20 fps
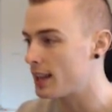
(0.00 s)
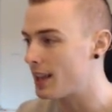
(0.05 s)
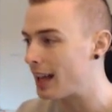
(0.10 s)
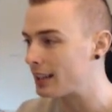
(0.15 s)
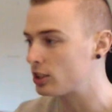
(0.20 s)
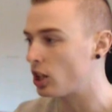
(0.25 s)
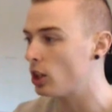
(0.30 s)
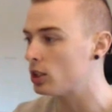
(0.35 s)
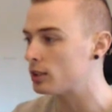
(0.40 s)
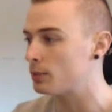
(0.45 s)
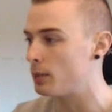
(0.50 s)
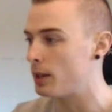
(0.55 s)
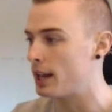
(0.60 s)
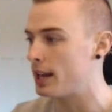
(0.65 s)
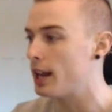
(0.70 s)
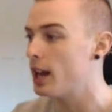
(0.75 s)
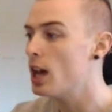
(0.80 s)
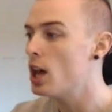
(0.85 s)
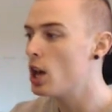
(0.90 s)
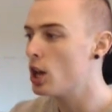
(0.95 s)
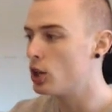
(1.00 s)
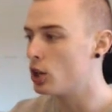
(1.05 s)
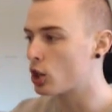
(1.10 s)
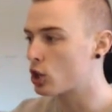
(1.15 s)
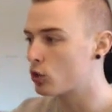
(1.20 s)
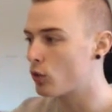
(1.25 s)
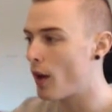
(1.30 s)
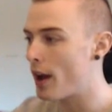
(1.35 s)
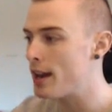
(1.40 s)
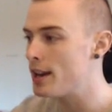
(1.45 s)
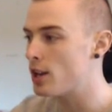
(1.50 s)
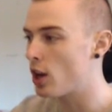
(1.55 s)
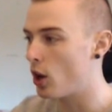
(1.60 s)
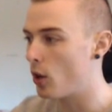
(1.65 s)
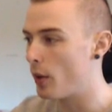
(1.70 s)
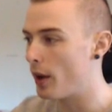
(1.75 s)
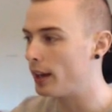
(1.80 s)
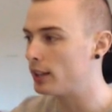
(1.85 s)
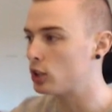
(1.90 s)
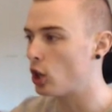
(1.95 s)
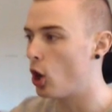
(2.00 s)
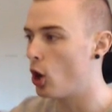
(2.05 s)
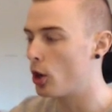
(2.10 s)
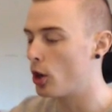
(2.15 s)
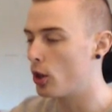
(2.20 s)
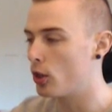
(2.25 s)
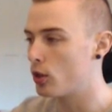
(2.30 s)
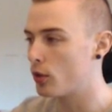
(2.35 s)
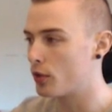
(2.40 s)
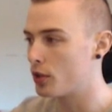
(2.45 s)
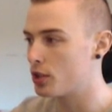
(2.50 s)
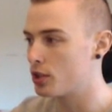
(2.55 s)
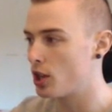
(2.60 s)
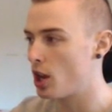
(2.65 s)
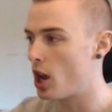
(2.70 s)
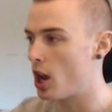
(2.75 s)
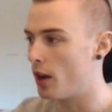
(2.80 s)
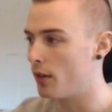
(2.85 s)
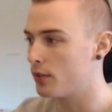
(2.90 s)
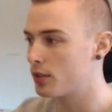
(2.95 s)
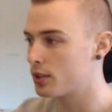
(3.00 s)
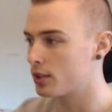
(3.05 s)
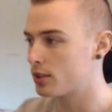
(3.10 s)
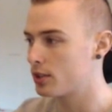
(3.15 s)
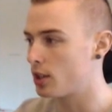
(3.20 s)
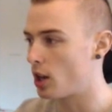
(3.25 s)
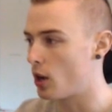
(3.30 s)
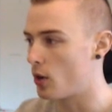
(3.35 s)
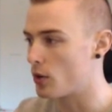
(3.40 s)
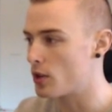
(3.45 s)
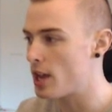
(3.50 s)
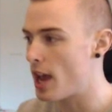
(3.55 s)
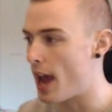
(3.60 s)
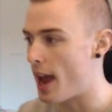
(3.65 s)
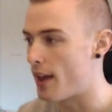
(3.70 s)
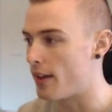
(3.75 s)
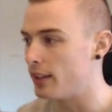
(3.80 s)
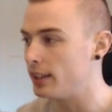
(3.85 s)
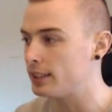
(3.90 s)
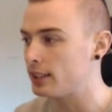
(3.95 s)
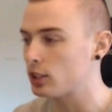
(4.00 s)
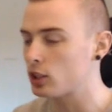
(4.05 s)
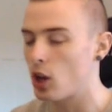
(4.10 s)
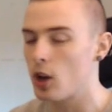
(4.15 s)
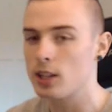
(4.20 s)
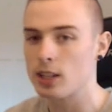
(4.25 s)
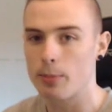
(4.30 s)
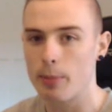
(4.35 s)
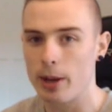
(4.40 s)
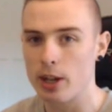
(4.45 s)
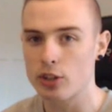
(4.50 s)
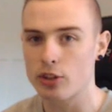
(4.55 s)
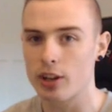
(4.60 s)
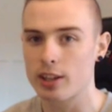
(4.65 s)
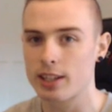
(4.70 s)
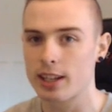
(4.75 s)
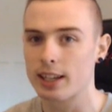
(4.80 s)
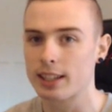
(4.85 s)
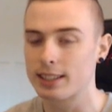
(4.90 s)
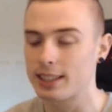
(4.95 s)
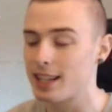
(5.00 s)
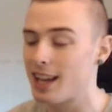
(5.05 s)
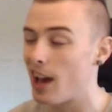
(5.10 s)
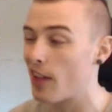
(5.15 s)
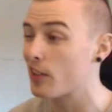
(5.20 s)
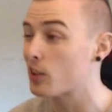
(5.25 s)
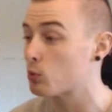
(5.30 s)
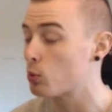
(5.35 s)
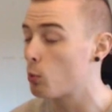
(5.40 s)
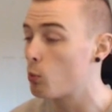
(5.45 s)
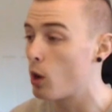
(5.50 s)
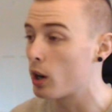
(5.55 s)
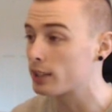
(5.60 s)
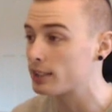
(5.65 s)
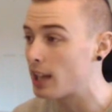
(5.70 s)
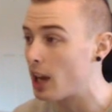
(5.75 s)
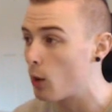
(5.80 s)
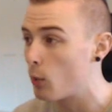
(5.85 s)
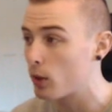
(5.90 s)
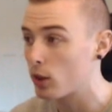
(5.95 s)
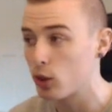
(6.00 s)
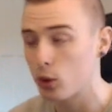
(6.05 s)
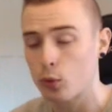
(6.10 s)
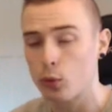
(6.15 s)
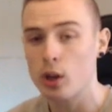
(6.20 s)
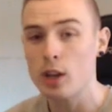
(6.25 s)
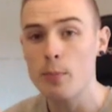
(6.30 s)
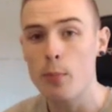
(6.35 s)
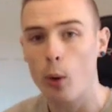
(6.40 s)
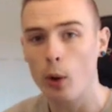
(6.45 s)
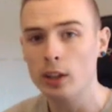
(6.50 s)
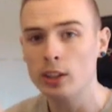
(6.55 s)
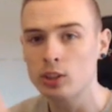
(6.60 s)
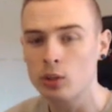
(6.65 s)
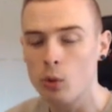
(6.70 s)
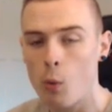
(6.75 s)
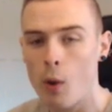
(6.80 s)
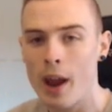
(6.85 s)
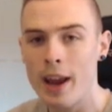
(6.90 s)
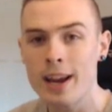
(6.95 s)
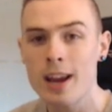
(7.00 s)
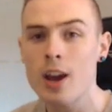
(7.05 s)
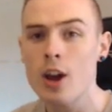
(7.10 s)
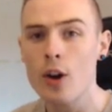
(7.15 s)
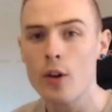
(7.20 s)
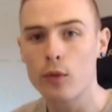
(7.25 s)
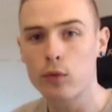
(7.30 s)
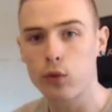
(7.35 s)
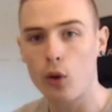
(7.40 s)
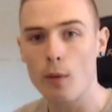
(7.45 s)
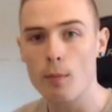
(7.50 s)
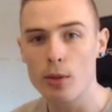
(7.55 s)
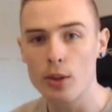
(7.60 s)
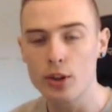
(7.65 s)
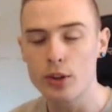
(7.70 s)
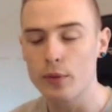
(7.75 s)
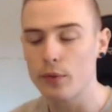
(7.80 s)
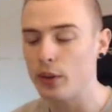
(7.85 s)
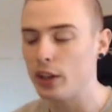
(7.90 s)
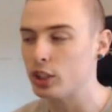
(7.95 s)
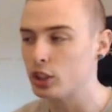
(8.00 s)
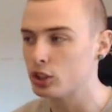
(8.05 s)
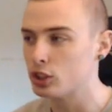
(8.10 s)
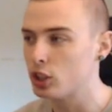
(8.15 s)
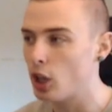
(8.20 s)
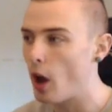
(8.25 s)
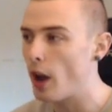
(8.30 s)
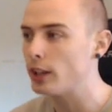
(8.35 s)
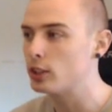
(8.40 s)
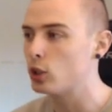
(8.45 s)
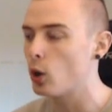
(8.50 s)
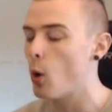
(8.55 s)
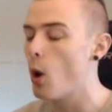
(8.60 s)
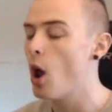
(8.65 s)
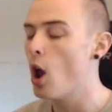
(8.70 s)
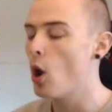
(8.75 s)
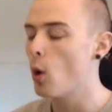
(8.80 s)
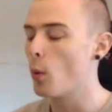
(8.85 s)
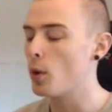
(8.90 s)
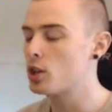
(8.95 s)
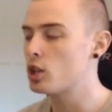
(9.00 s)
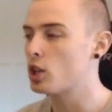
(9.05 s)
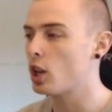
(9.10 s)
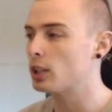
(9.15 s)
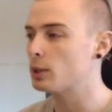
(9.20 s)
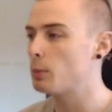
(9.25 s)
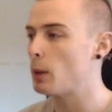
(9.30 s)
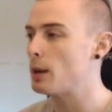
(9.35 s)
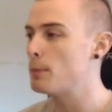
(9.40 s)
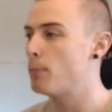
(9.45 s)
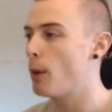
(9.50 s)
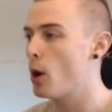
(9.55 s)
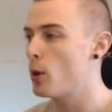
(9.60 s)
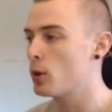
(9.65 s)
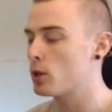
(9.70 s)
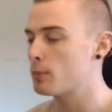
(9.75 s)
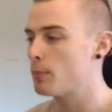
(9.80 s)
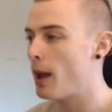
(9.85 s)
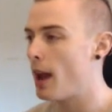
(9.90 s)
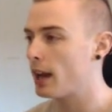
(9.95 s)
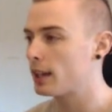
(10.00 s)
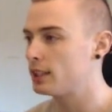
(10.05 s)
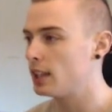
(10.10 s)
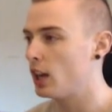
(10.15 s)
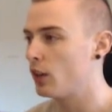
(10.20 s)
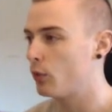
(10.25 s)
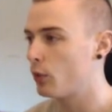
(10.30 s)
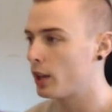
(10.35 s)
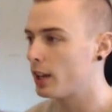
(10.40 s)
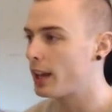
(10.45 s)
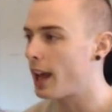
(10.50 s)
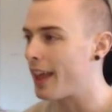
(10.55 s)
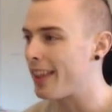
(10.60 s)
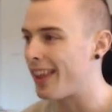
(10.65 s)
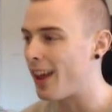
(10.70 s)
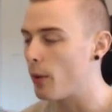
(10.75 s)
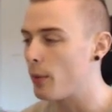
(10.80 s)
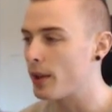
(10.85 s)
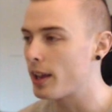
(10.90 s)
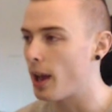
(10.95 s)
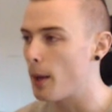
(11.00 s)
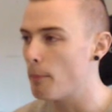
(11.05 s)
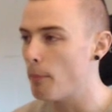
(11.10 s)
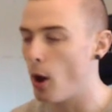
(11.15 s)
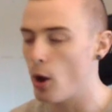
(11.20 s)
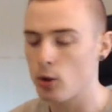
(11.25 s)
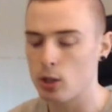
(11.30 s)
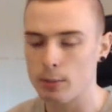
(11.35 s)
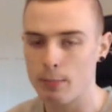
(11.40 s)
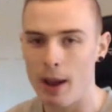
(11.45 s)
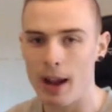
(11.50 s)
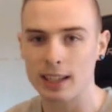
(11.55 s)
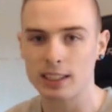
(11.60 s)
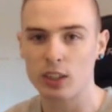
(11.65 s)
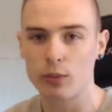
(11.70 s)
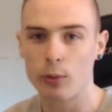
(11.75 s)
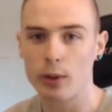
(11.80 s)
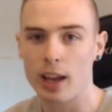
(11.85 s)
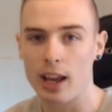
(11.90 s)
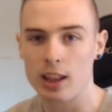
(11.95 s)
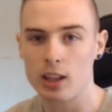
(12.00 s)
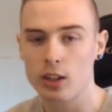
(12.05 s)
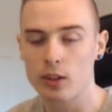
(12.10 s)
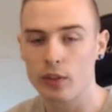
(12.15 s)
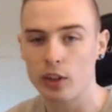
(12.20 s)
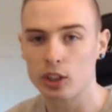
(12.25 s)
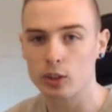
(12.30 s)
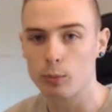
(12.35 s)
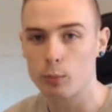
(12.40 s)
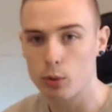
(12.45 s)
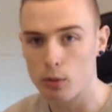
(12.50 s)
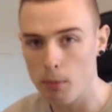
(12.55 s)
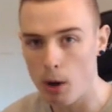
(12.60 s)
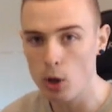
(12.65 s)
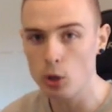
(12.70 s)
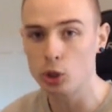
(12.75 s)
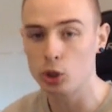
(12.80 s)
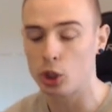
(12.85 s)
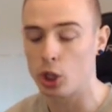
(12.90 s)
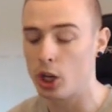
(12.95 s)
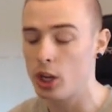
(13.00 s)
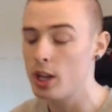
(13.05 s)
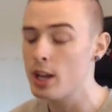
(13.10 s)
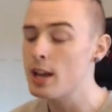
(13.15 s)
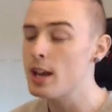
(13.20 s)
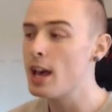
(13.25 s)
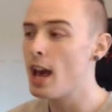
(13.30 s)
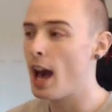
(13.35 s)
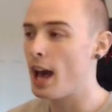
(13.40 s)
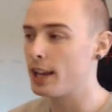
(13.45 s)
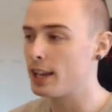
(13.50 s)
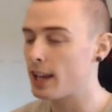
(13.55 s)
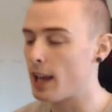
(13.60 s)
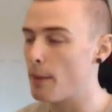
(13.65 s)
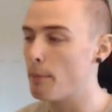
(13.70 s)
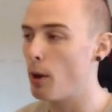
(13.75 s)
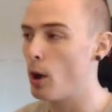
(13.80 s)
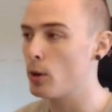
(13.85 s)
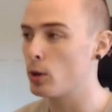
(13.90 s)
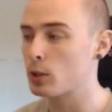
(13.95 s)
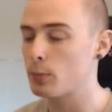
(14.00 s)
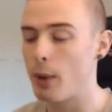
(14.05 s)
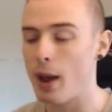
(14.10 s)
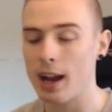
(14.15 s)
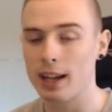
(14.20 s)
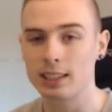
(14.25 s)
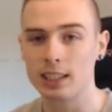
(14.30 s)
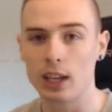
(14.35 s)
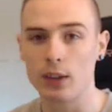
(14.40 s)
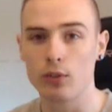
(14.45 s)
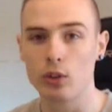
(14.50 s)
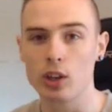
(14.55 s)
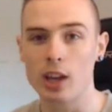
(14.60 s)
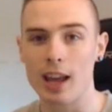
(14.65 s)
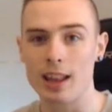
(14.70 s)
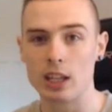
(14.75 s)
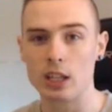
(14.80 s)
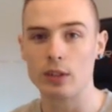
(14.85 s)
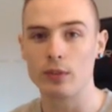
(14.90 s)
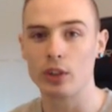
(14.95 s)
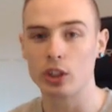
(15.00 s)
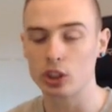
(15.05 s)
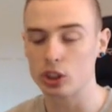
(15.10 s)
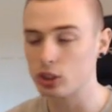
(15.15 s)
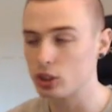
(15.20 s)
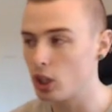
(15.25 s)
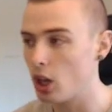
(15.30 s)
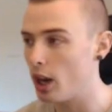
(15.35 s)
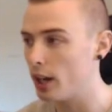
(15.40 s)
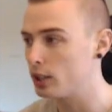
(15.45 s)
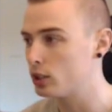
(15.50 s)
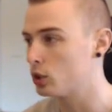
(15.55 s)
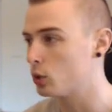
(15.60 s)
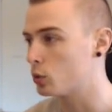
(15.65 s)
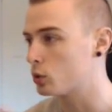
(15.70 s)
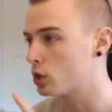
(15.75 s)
That does mean Negredo is on the reserves. So yeah, this is going to be interesting to see how this one works out. We're three points away from the division title, which does mean bonus packs if we can get there. We get bonus packs if we get the division promotion, and you get bonus packs if you get the division title.